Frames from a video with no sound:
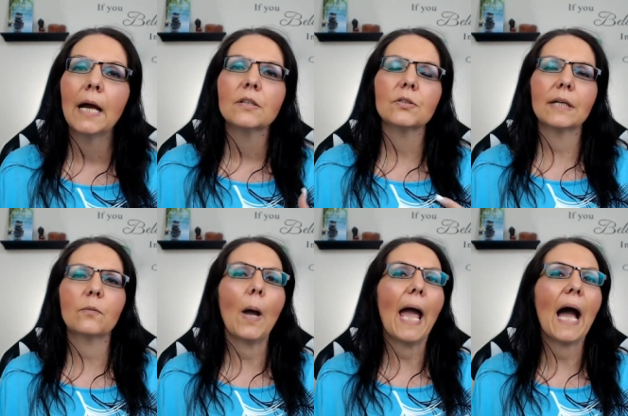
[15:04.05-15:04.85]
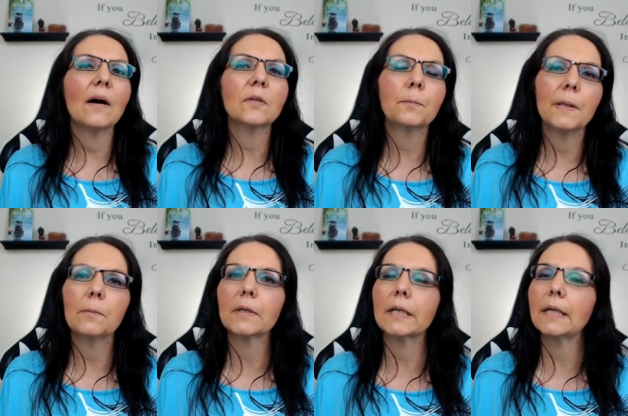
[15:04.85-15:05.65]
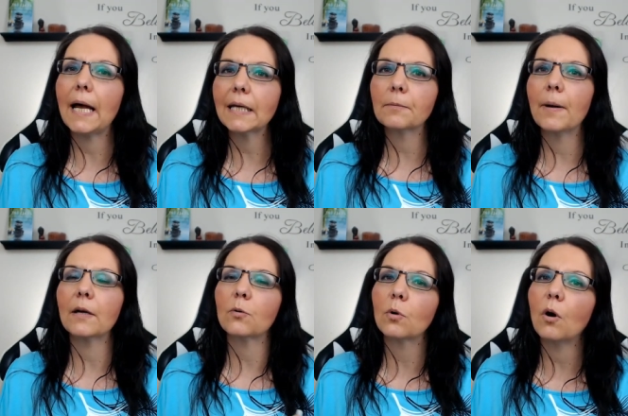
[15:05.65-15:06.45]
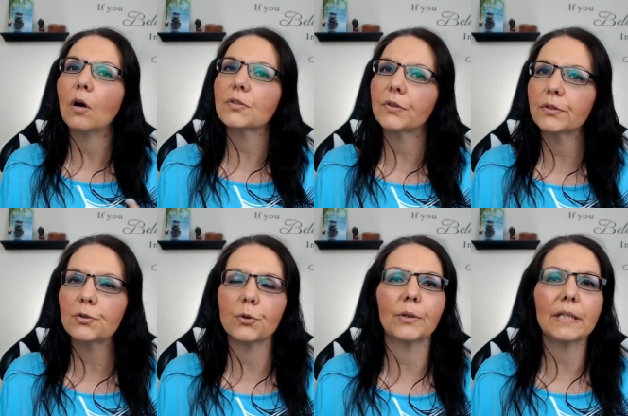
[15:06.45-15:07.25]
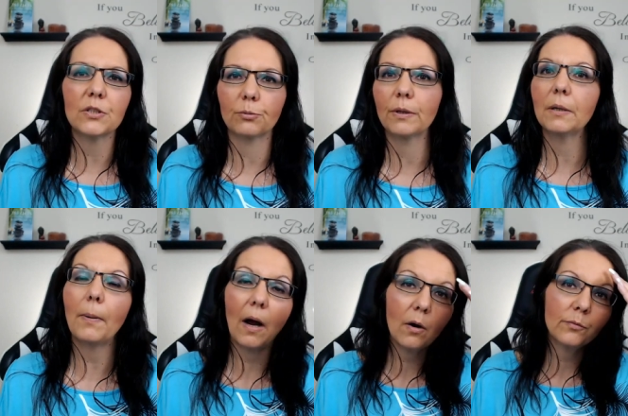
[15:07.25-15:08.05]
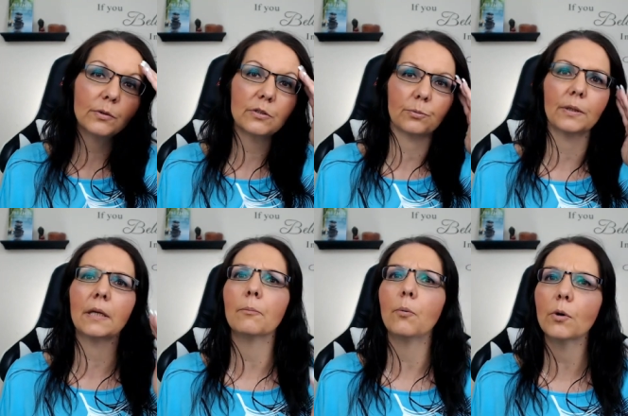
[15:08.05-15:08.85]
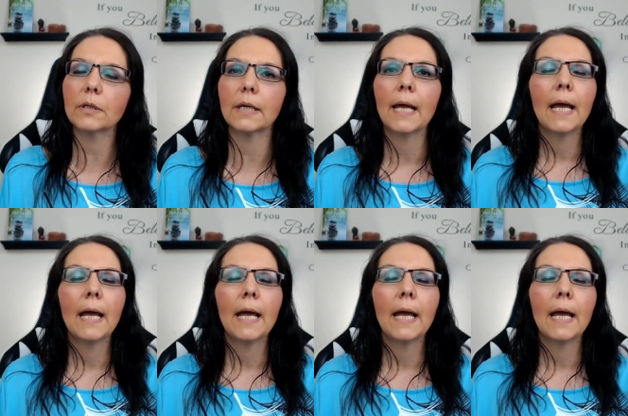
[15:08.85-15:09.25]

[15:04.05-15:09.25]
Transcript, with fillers: So that's why having people that are like-minded who are also on this journey is really powerful. It's really important.